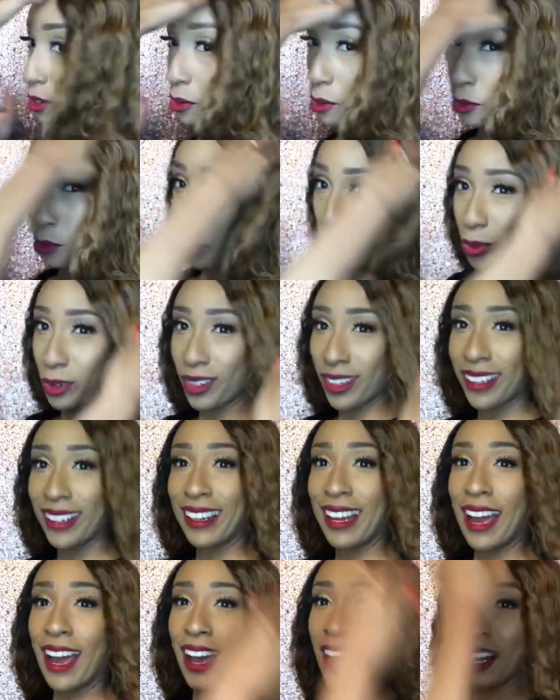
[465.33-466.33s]
Oh,
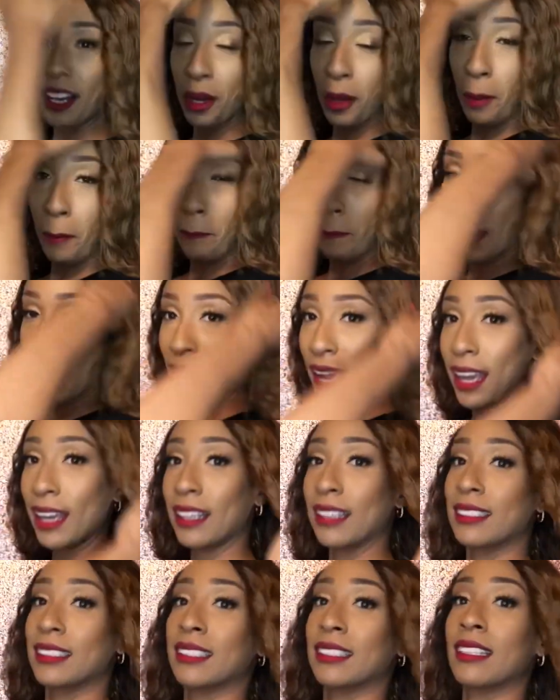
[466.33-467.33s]
you're out of the
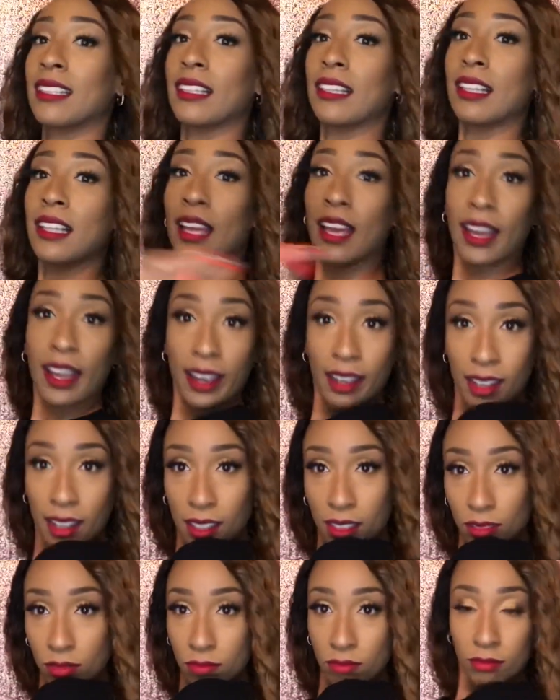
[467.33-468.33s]
pack
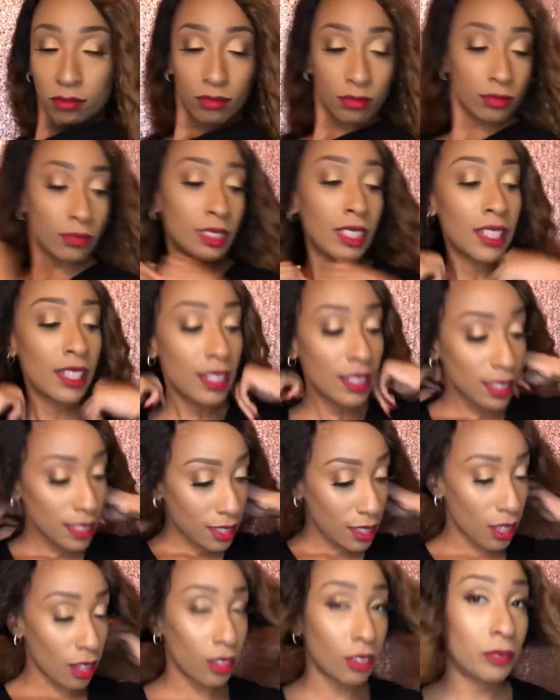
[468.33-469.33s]
slate.
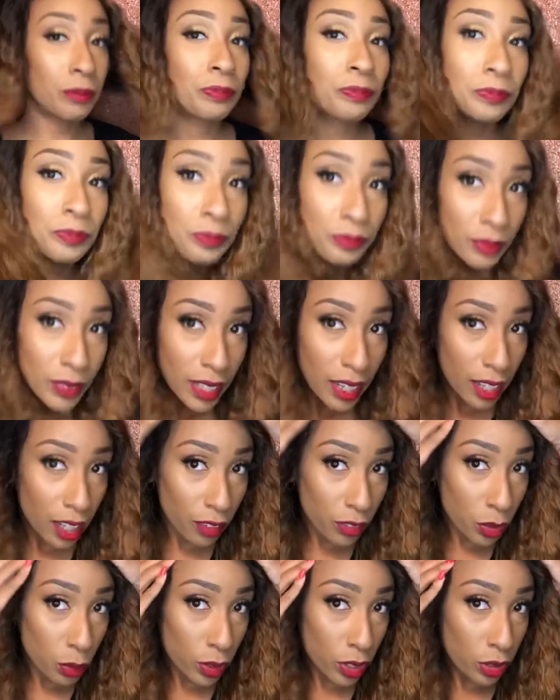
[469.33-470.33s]
So,
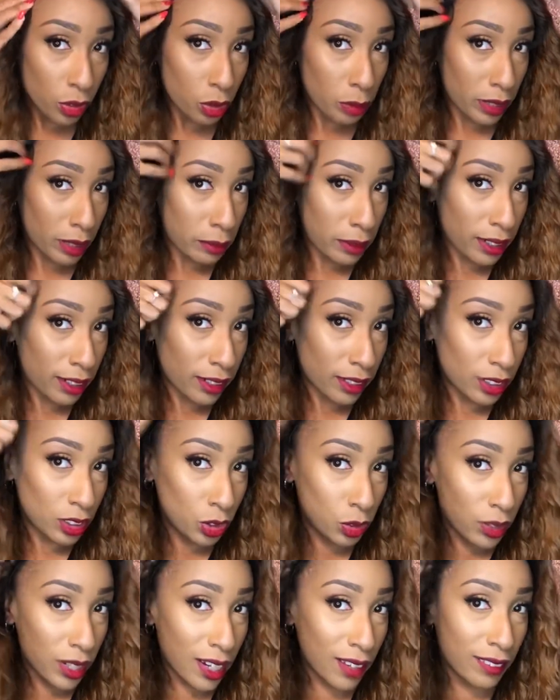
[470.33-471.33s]
if you want to do baby
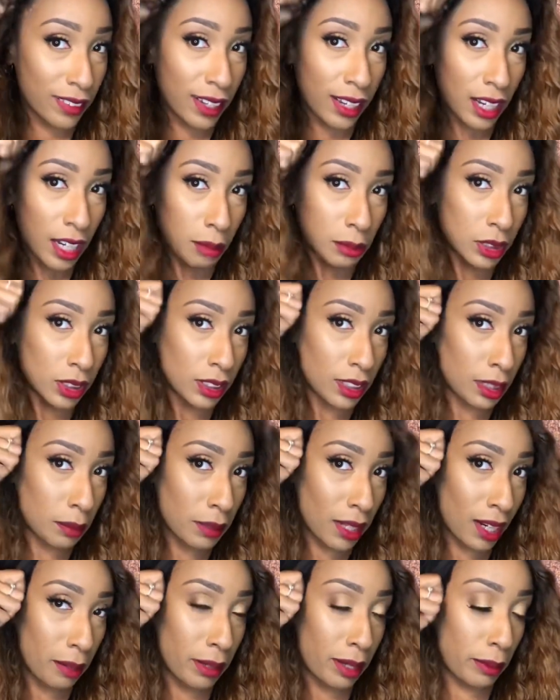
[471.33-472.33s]
hairs, you have that option.
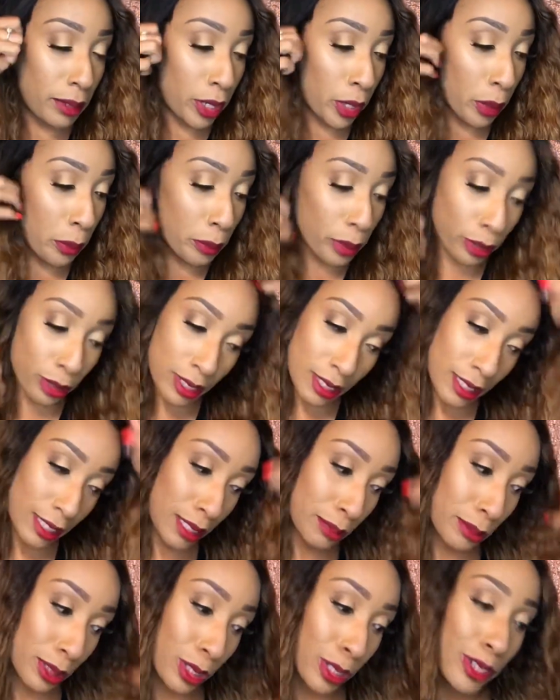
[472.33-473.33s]
I'm not a baby hair
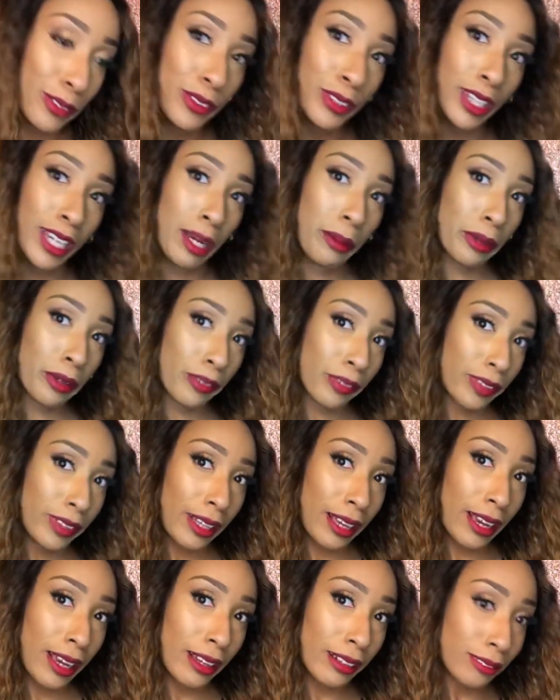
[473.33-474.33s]
person. I'm sorry if you came here for
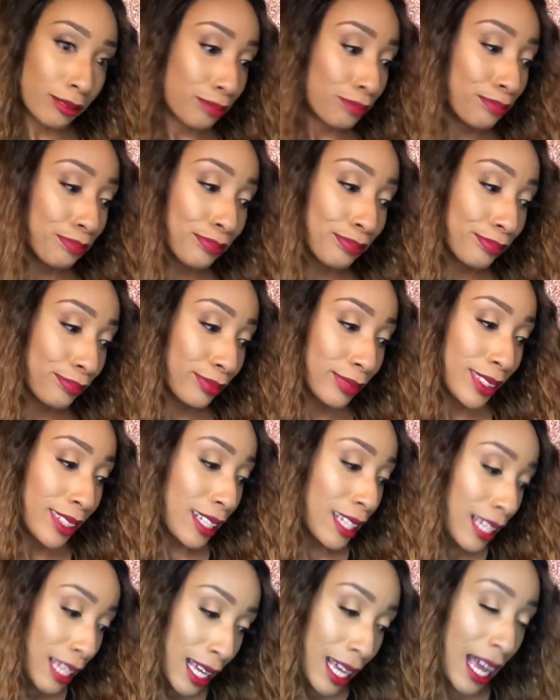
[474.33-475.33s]
that.
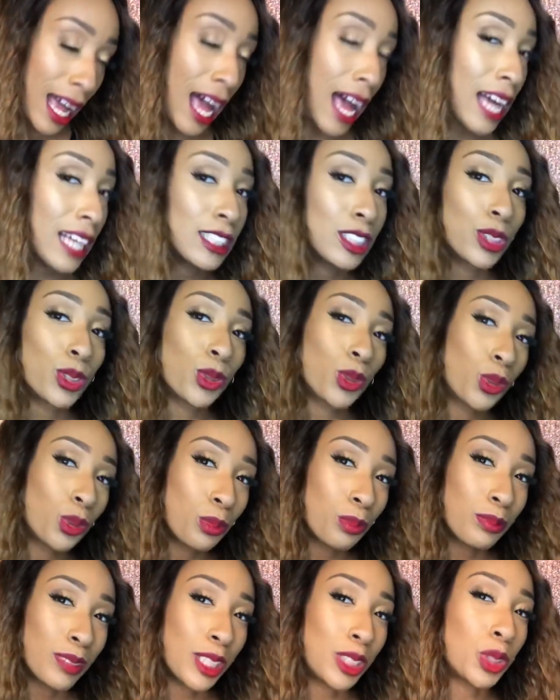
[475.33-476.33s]
I
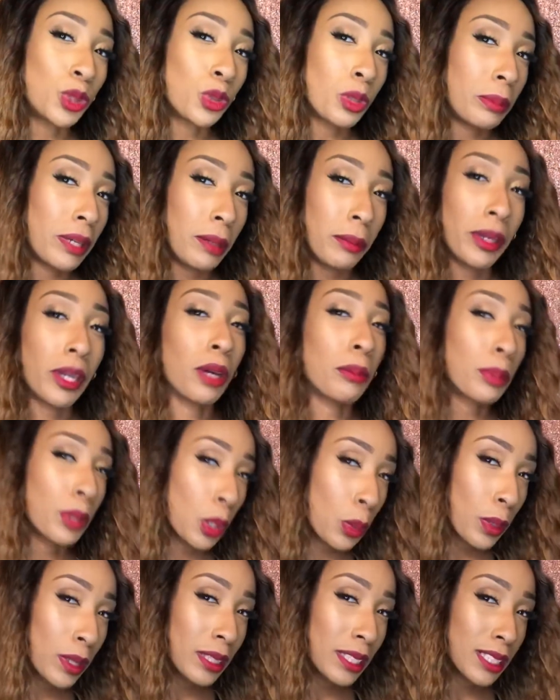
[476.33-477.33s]
assume that you're a baby hair
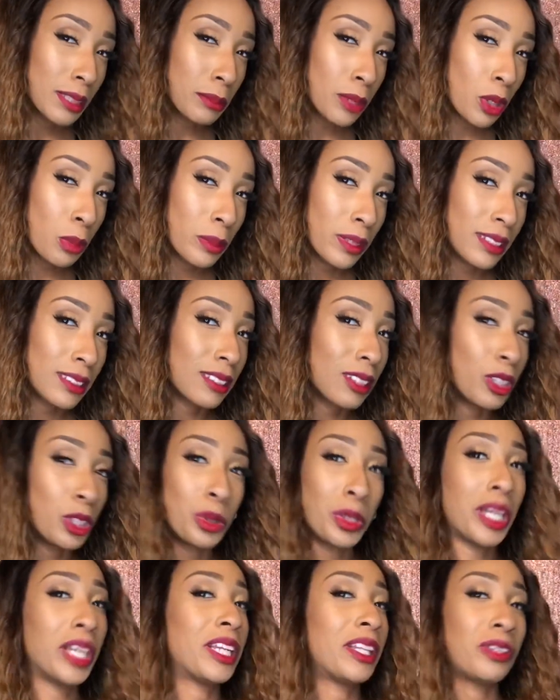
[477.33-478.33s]
pro at this moment, so
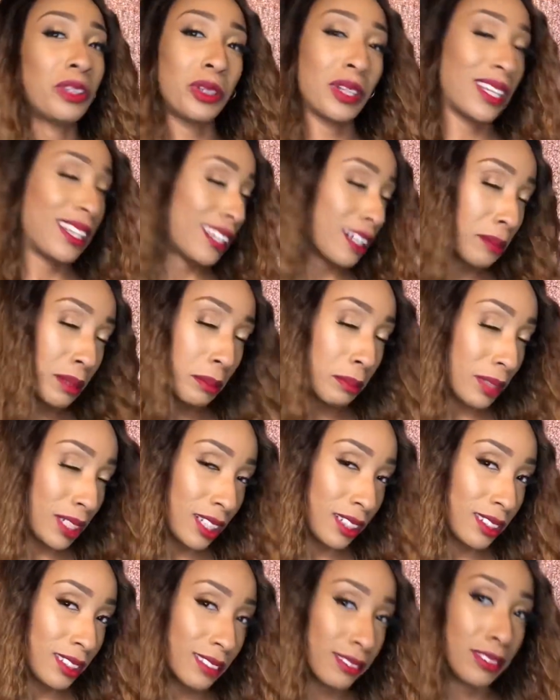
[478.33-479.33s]
you ain't come to
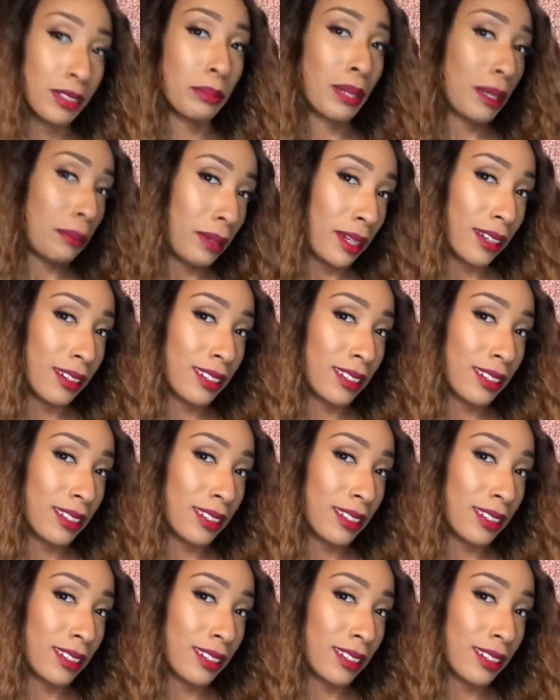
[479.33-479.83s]
me for baby